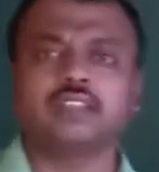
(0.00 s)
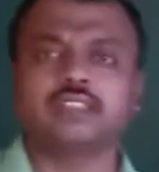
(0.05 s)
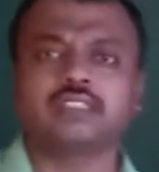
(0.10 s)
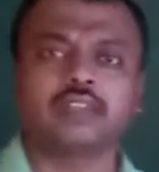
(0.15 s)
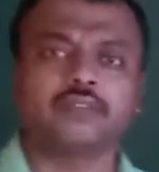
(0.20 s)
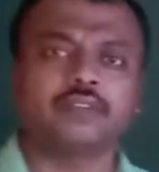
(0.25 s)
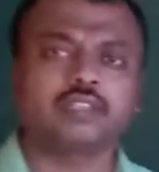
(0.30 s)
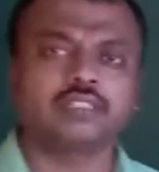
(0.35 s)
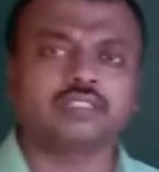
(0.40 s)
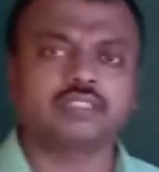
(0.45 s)

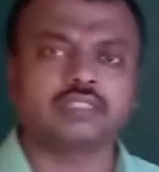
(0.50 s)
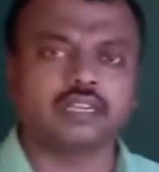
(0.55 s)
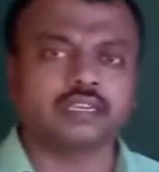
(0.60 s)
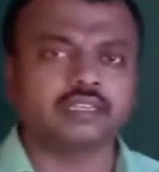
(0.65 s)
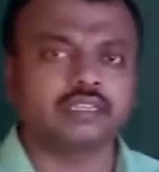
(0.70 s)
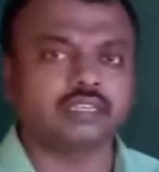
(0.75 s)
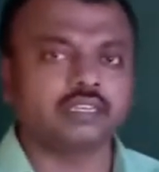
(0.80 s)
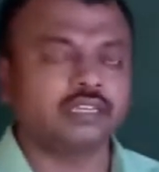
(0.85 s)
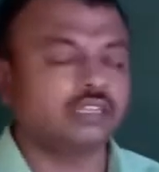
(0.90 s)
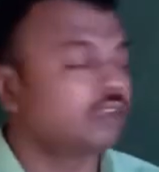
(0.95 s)
7th
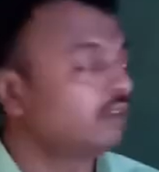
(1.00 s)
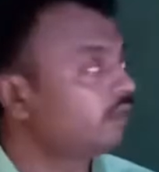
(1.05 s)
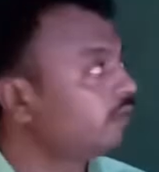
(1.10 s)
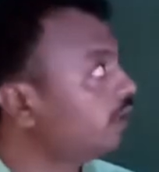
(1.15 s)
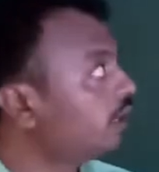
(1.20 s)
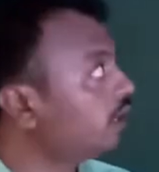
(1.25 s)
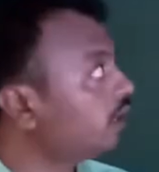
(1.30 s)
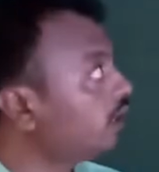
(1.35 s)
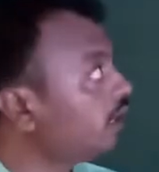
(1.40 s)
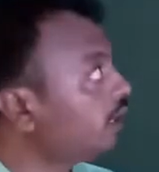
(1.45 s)
standard we
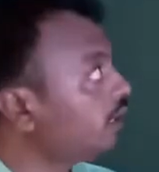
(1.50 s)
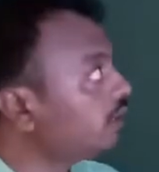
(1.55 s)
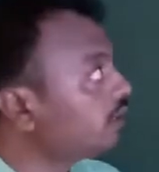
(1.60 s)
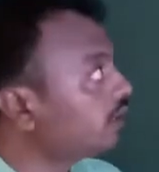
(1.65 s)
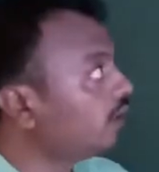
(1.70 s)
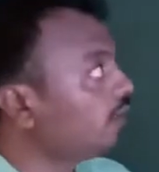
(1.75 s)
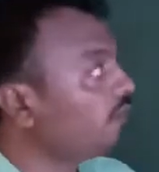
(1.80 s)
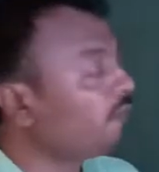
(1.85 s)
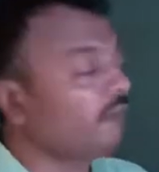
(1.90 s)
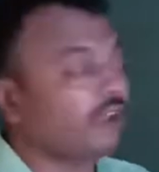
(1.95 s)
have learnt the